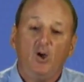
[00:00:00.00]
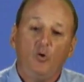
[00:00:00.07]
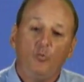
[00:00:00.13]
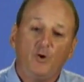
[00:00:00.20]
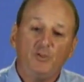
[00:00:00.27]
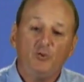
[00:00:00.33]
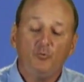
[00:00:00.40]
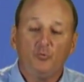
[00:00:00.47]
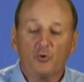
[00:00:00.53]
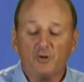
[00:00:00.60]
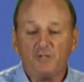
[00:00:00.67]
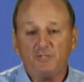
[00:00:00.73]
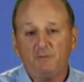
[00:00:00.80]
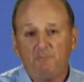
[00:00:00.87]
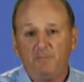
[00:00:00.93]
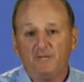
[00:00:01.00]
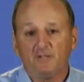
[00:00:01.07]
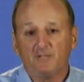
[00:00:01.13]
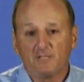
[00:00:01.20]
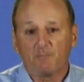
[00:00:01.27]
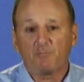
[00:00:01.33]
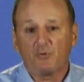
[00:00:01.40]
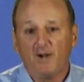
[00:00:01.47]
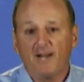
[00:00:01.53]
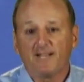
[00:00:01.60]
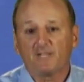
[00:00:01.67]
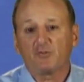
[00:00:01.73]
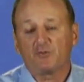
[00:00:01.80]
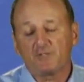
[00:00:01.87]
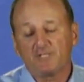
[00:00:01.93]
When you work to build a
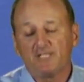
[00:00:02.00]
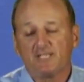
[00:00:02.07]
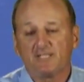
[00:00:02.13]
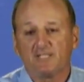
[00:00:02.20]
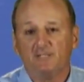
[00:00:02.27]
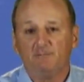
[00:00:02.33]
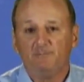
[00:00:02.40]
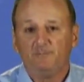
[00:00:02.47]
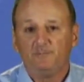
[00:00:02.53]
product or system,